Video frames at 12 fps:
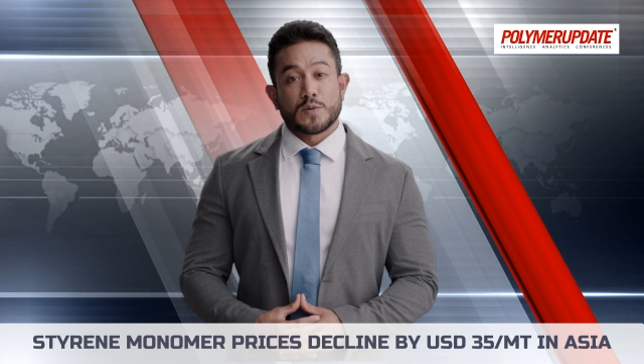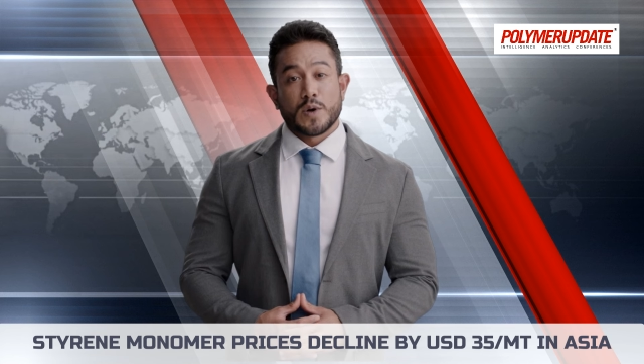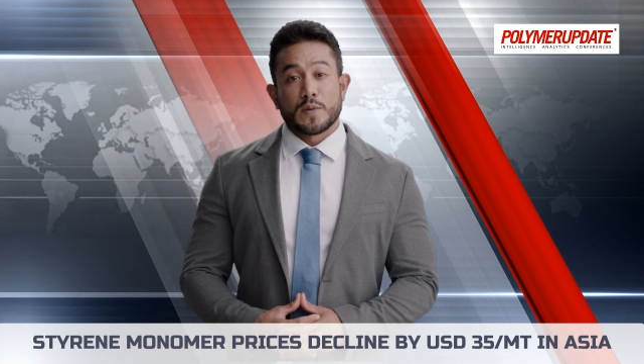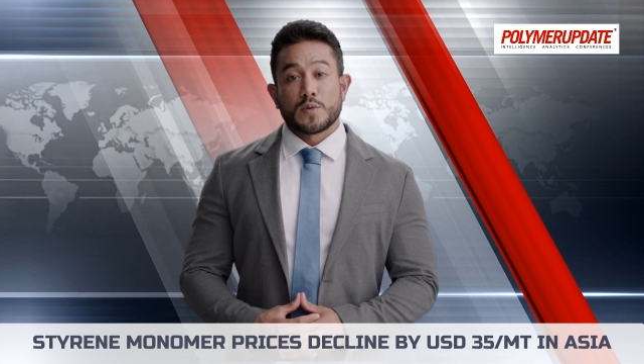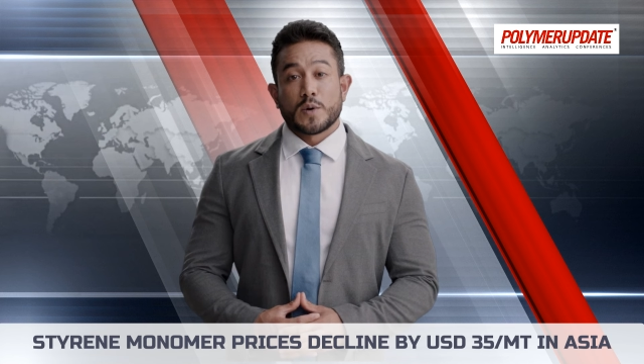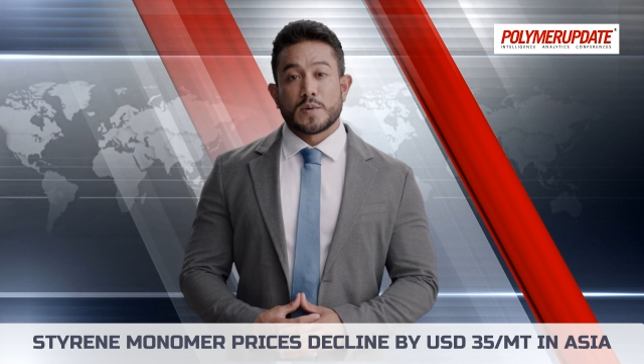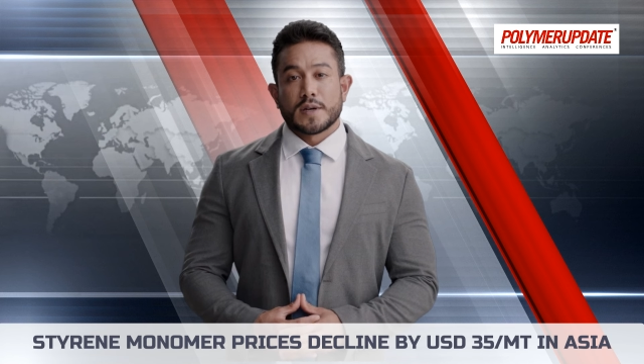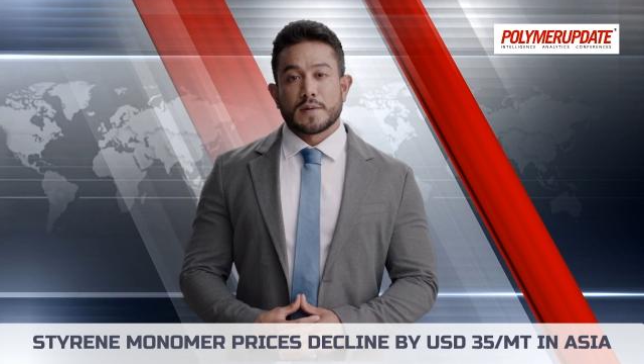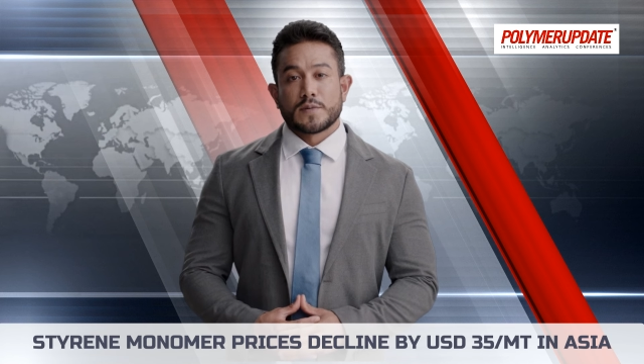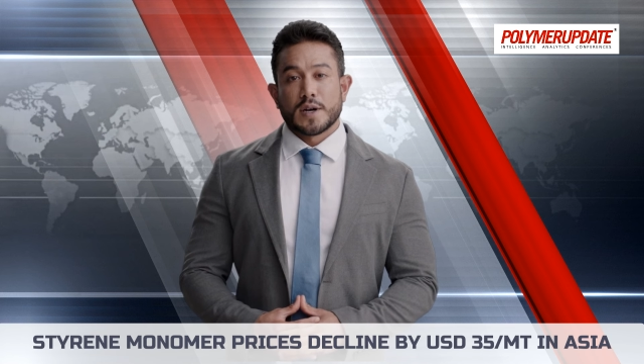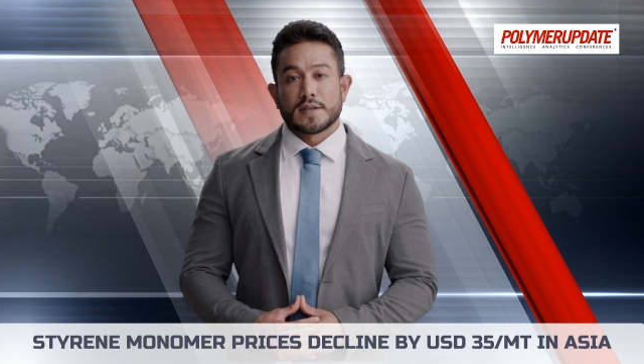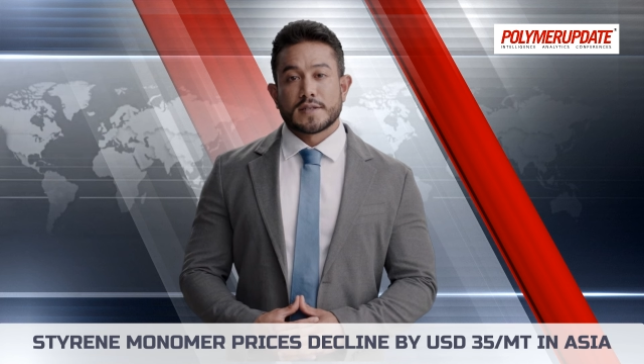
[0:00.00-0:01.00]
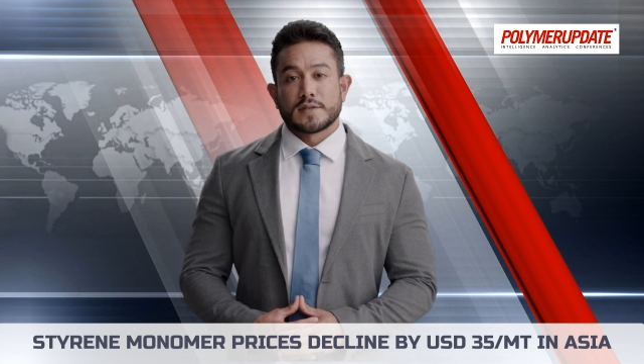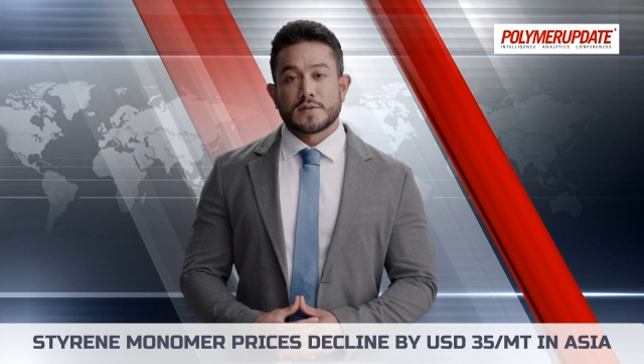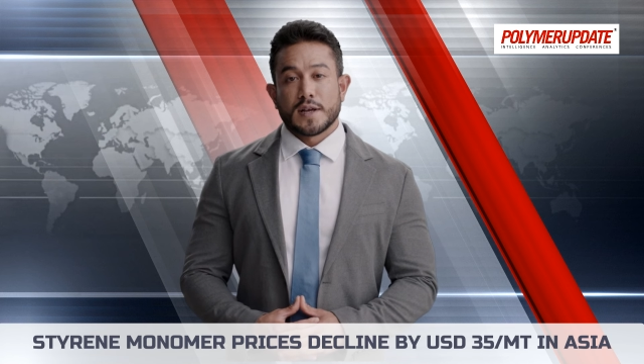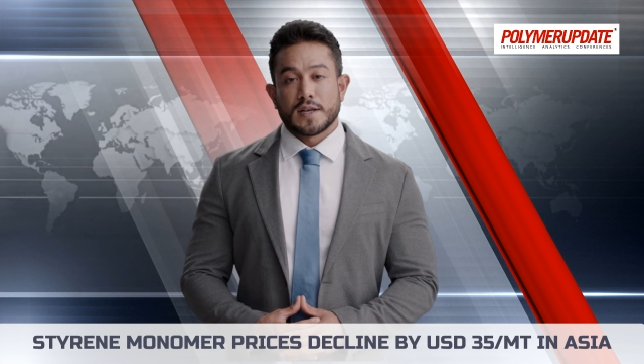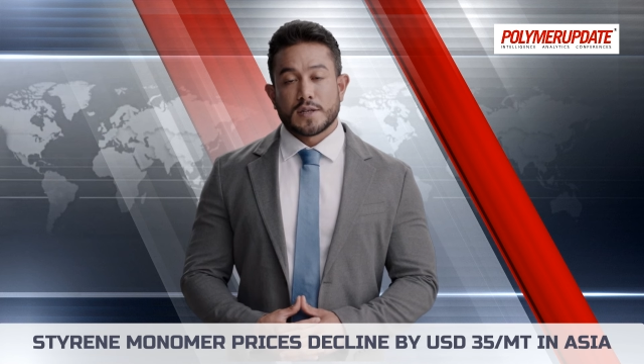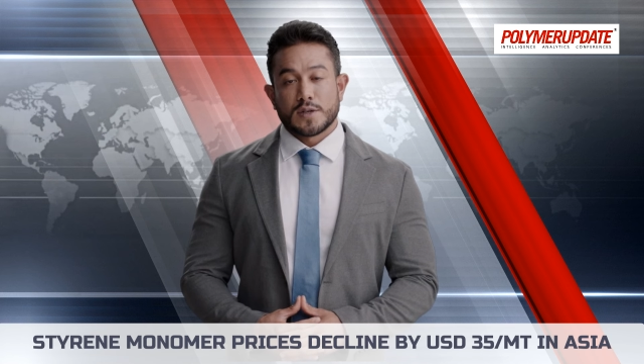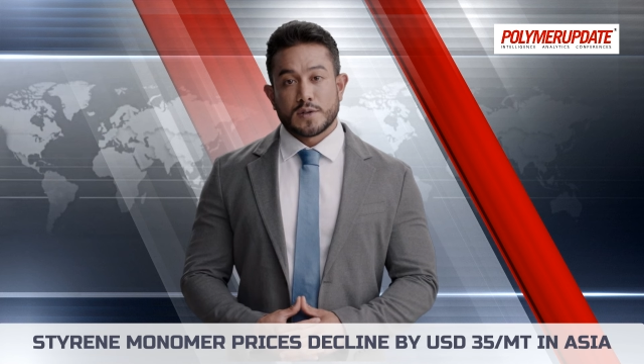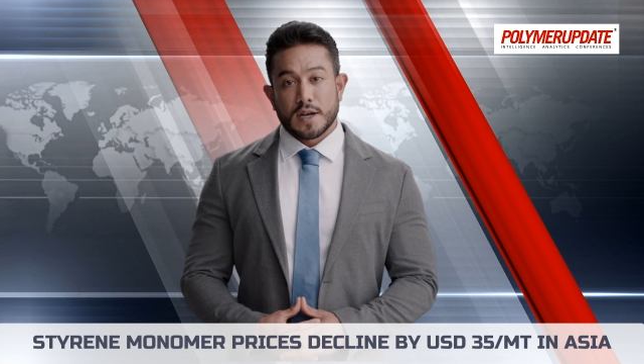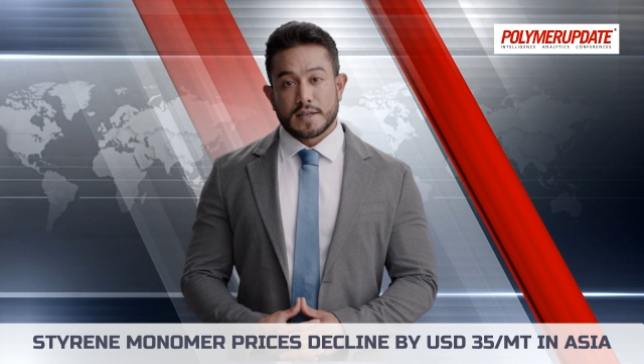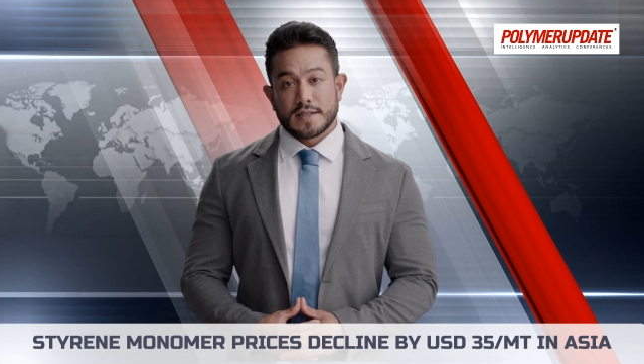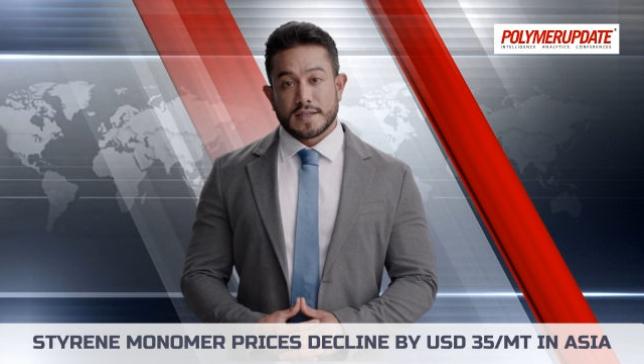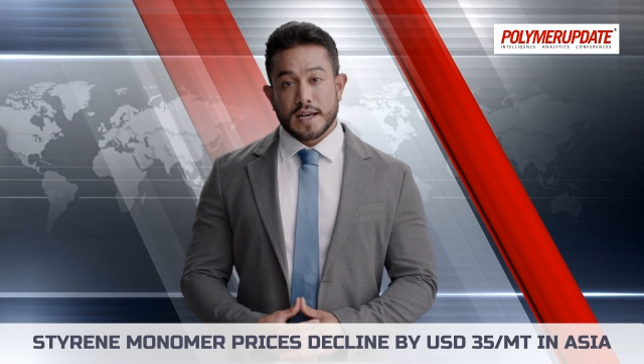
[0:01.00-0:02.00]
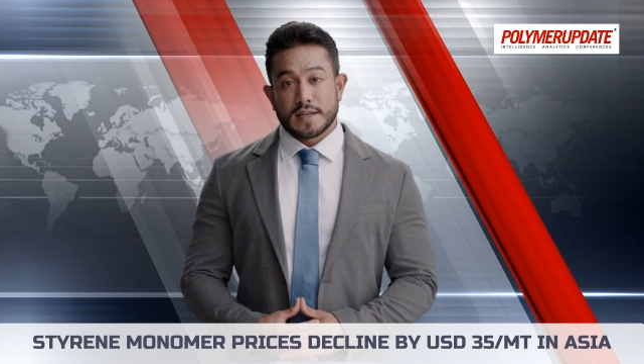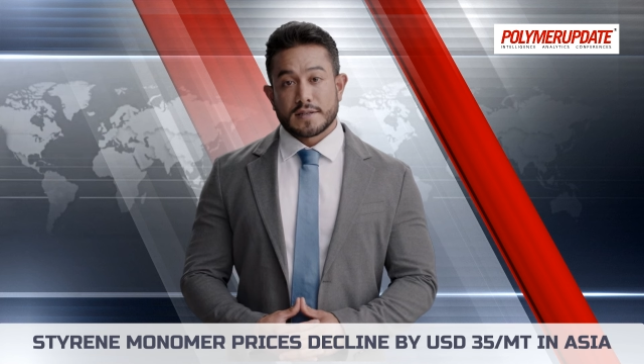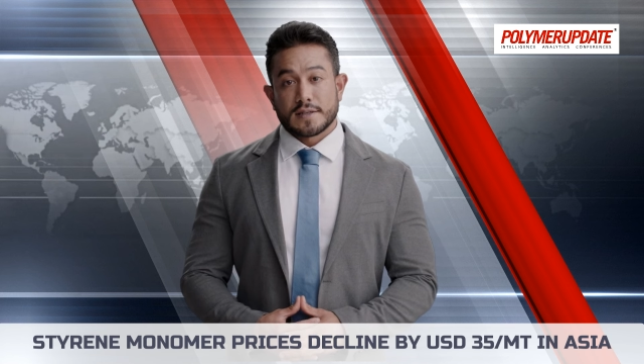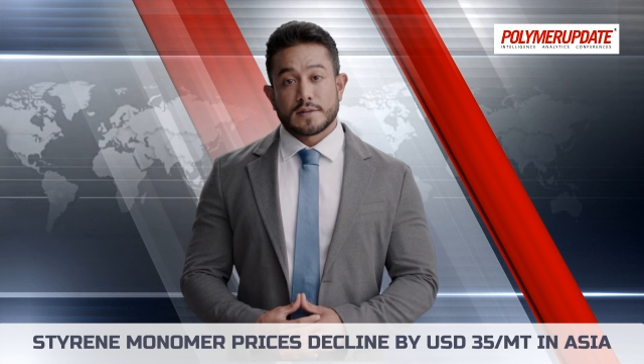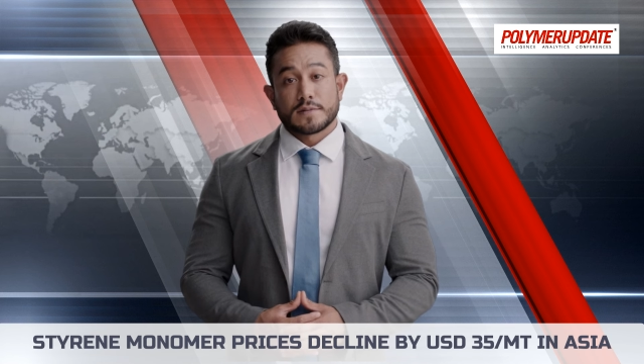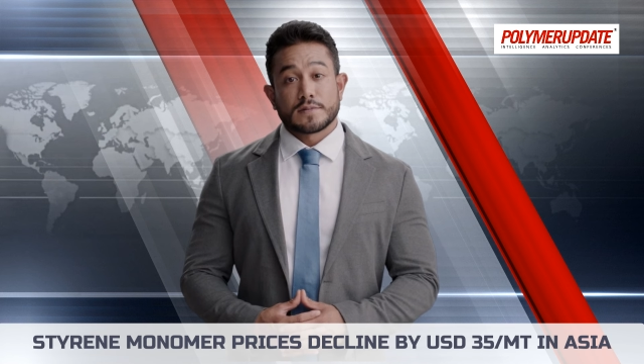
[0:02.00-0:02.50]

while propylene prices fell in the United States.